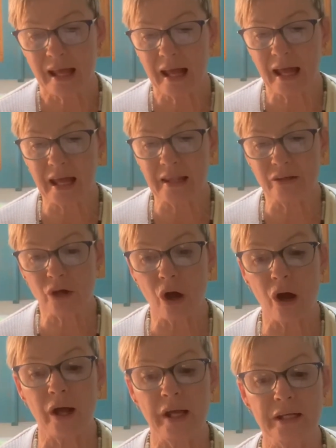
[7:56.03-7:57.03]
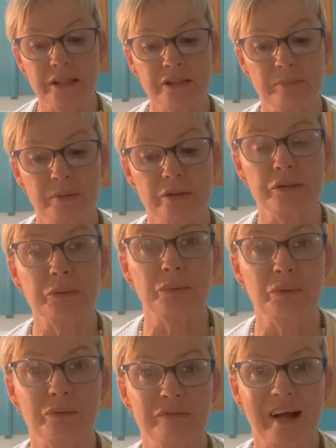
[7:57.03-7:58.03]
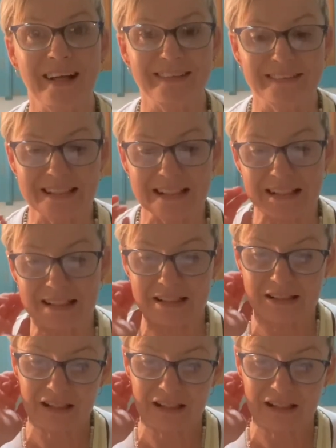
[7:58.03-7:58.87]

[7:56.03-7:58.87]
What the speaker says: and higher spiritual faculties